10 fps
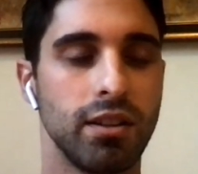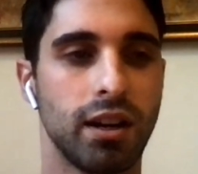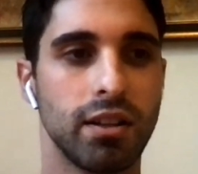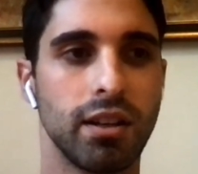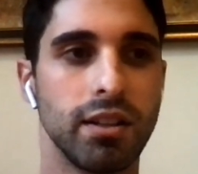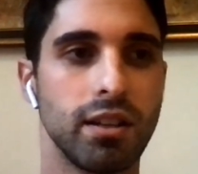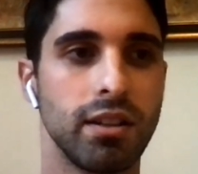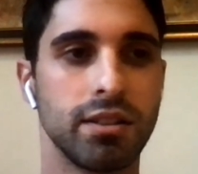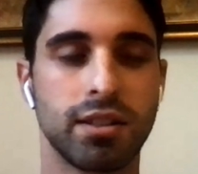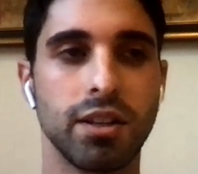kind of in,
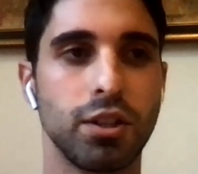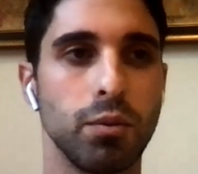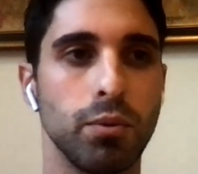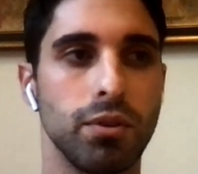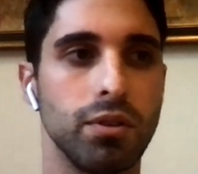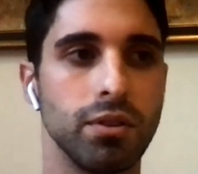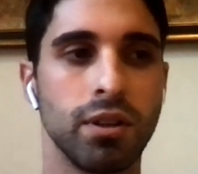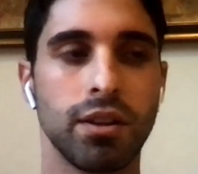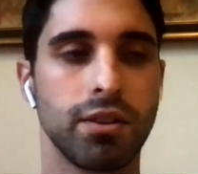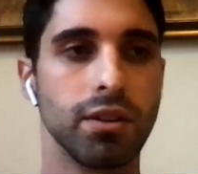
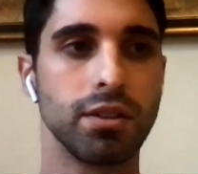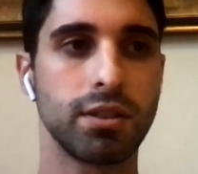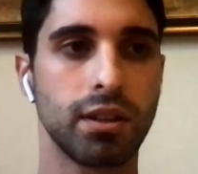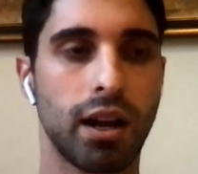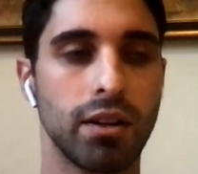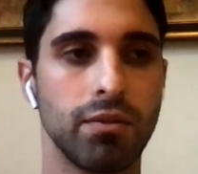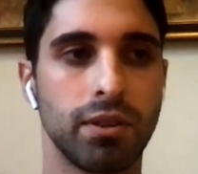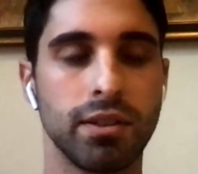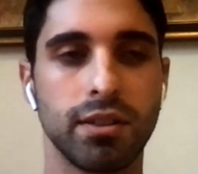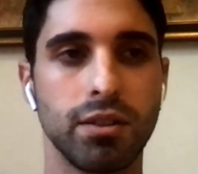insatiable thirst to kind of
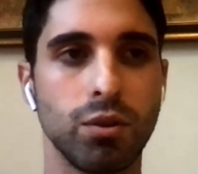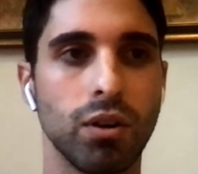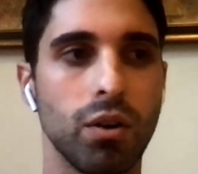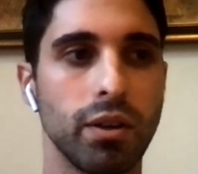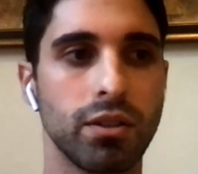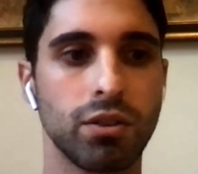continue growing.